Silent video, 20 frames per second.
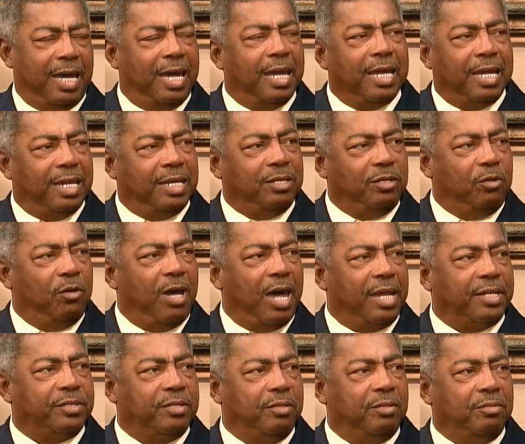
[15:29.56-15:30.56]
And you
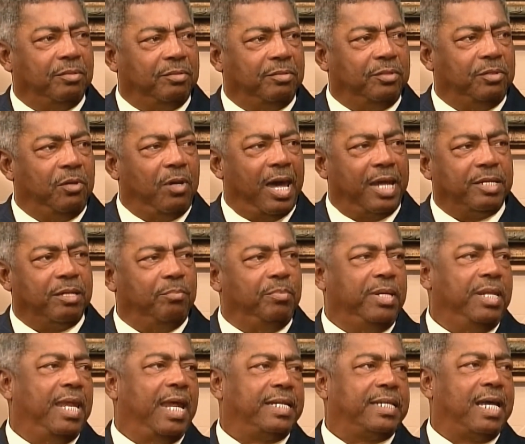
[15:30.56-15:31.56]
have to be
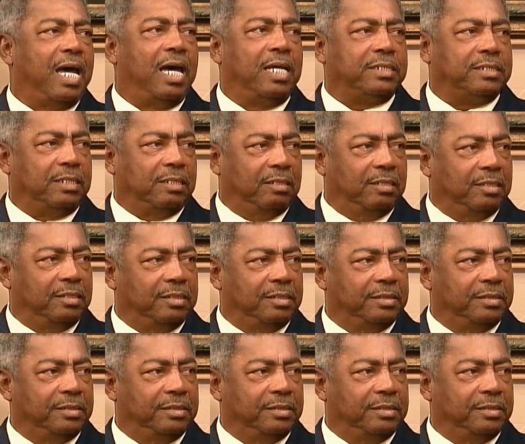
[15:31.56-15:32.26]
that counselor